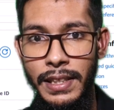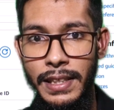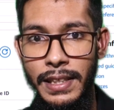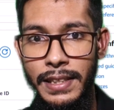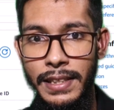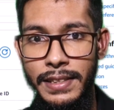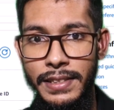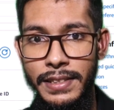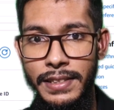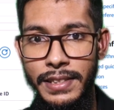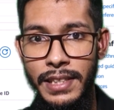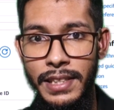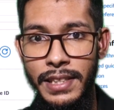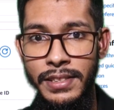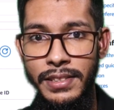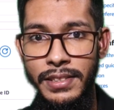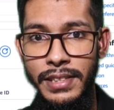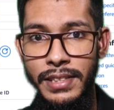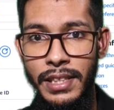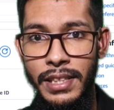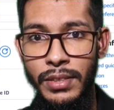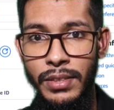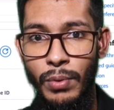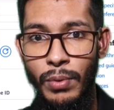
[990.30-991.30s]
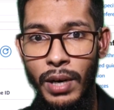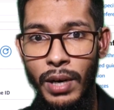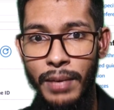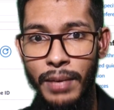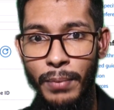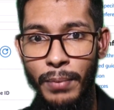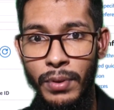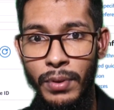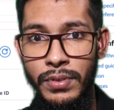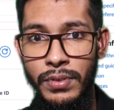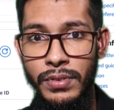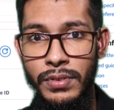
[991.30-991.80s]
instance, then what,
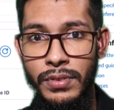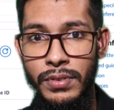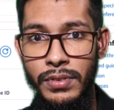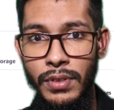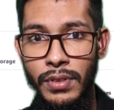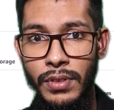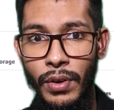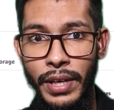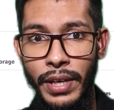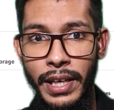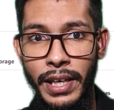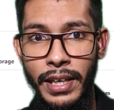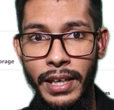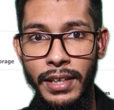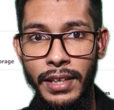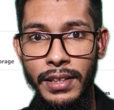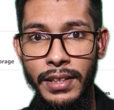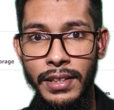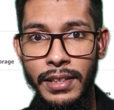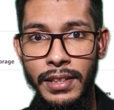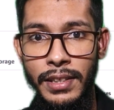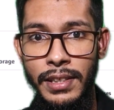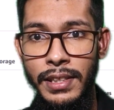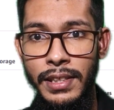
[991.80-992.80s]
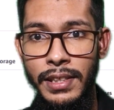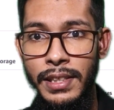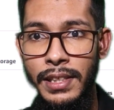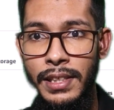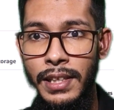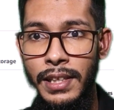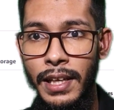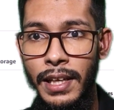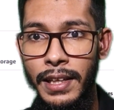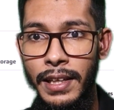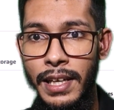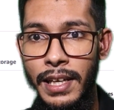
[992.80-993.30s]
boss? Okay,
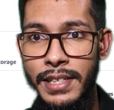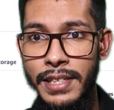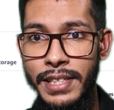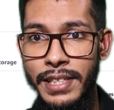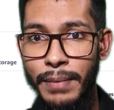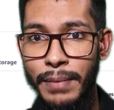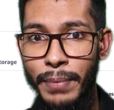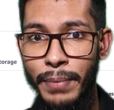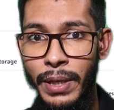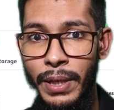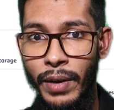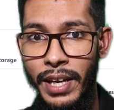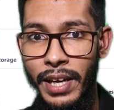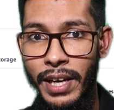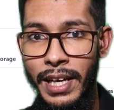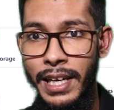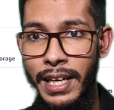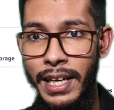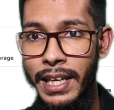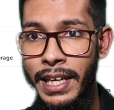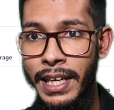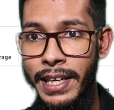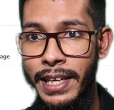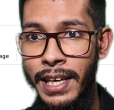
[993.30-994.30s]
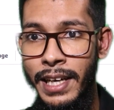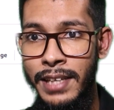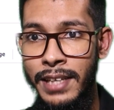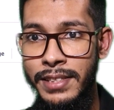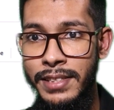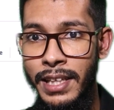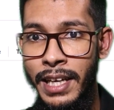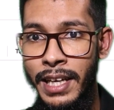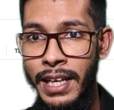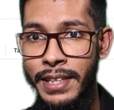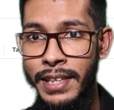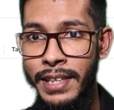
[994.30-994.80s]
then simply, okay, now click here,
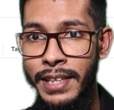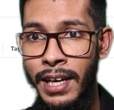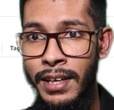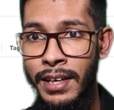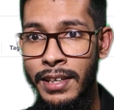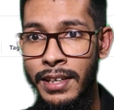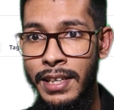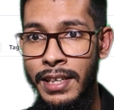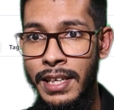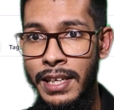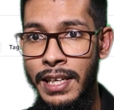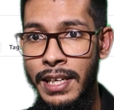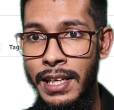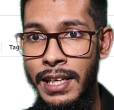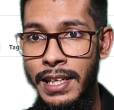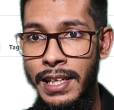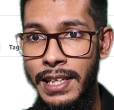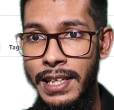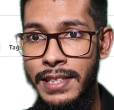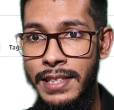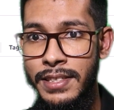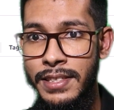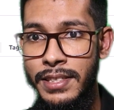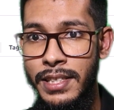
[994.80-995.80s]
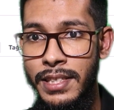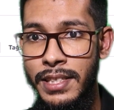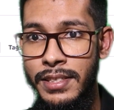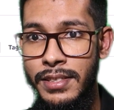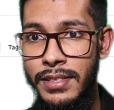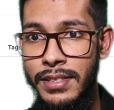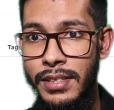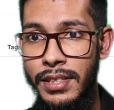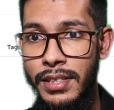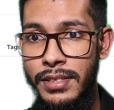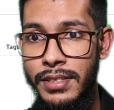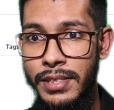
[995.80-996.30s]
select here
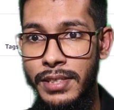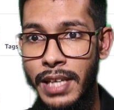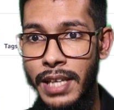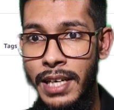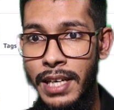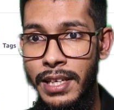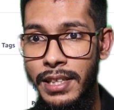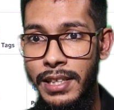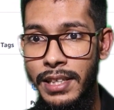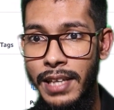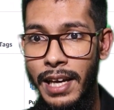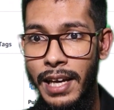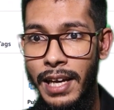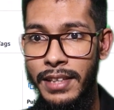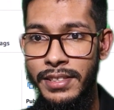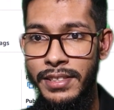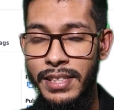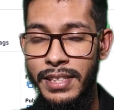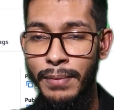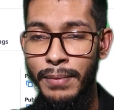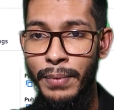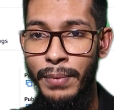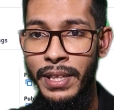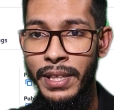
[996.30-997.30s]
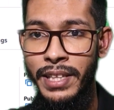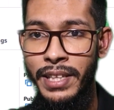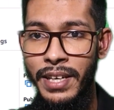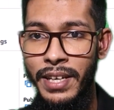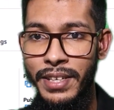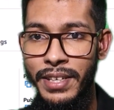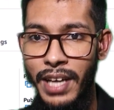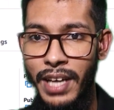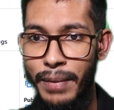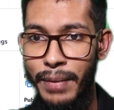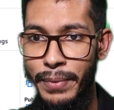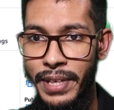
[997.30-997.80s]
instance state, and simply then
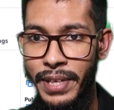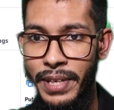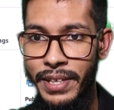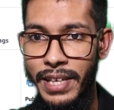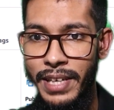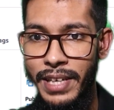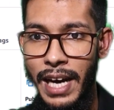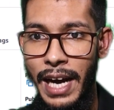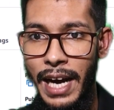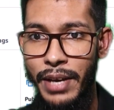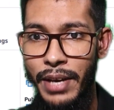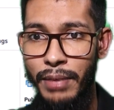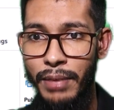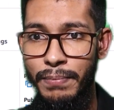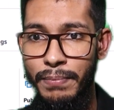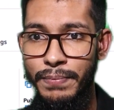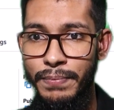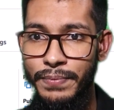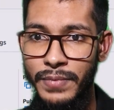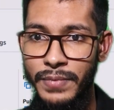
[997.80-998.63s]
terminate. I hope